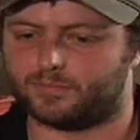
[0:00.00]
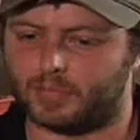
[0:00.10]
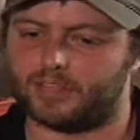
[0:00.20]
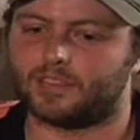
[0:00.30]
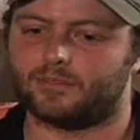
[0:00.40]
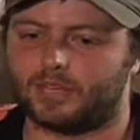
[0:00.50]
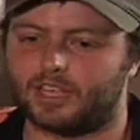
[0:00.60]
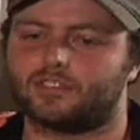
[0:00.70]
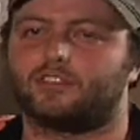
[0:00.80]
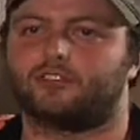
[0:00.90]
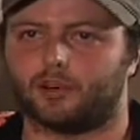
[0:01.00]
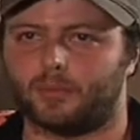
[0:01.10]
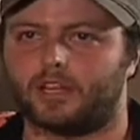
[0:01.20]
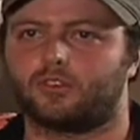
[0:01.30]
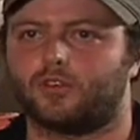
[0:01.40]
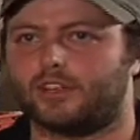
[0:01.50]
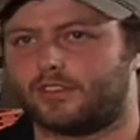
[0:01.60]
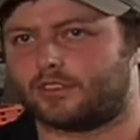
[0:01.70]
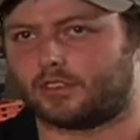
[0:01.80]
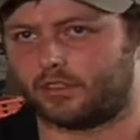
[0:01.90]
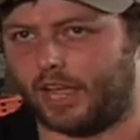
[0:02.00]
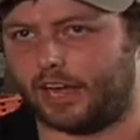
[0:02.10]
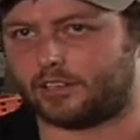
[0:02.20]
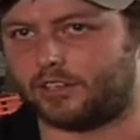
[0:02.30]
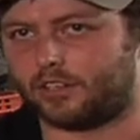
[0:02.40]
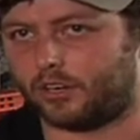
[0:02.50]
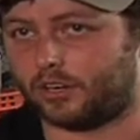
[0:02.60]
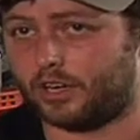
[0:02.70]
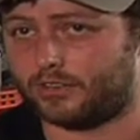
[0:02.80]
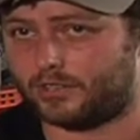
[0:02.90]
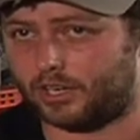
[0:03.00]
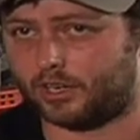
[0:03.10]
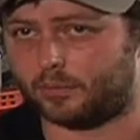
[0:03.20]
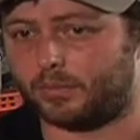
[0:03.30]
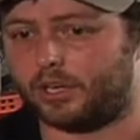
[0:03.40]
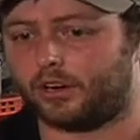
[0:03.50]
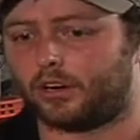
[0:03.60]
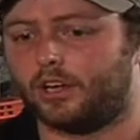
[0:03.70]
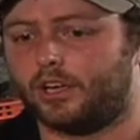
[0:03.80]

it begins to ferment, create this lactic or acidic beer.